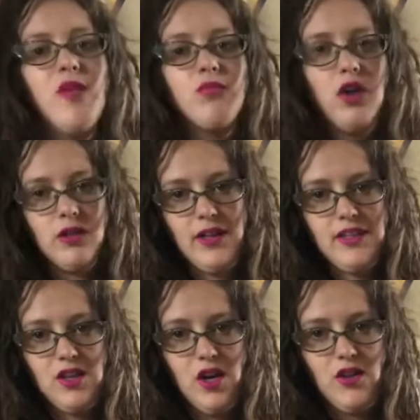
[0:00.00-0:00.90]

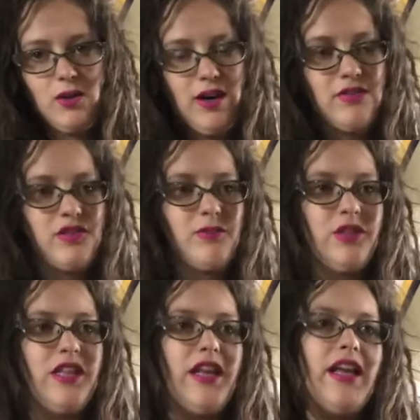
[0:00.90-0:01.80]
progress on the craft room
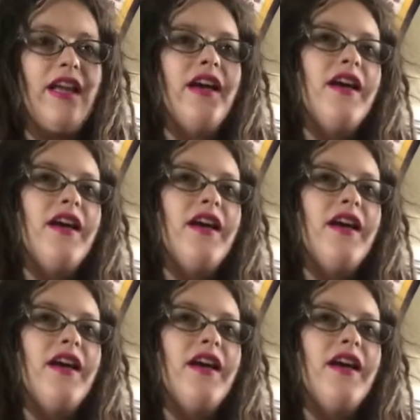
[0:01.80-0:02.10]
cleaning